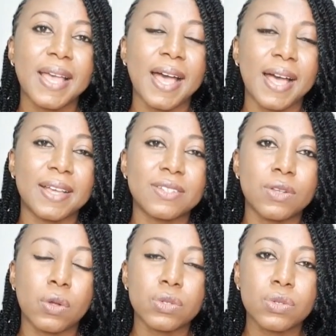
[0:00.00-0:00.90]
and
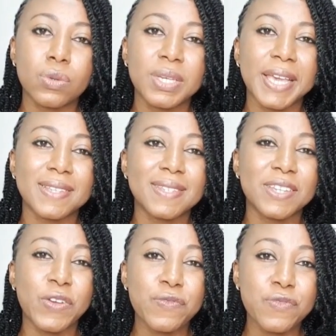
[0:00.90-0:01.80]
also get
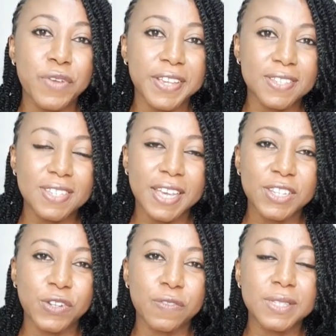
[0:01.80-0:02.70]
enough rest, get
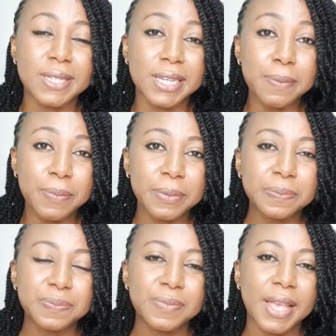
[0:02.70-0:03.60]
enough sleep,
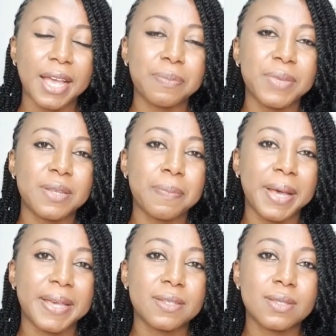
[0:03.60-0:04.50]
and
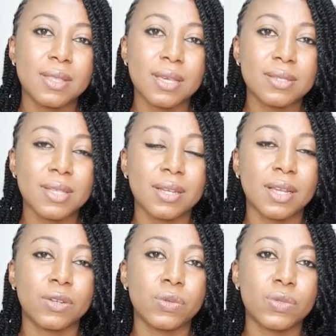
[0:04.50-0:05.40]
minimize things that are
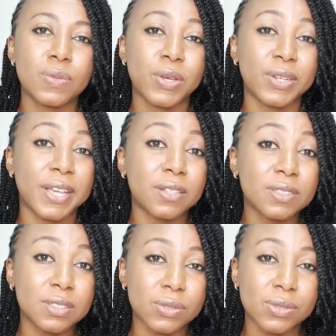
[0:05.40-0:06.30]
known to be
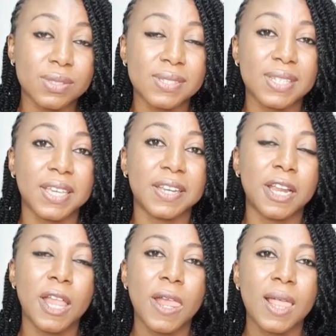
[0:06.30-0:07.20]
unhealthy to the skin,
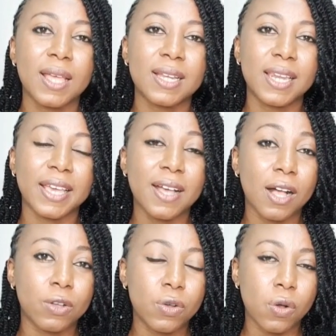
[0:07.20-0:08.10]
like
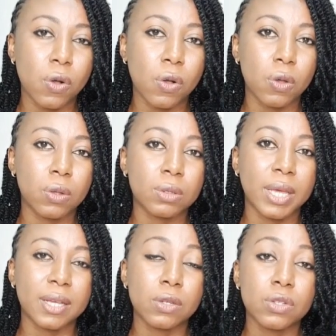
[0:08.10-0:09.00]
alcohol,
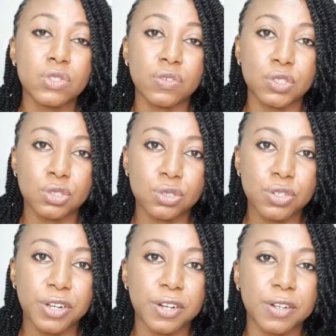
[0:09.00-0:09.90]
like lots of
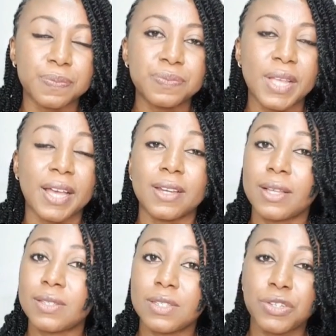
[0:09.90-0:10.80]
sugar, and
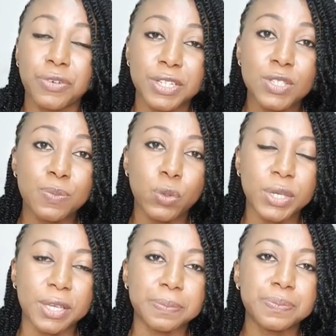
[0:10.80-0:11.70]
cigarette smoking.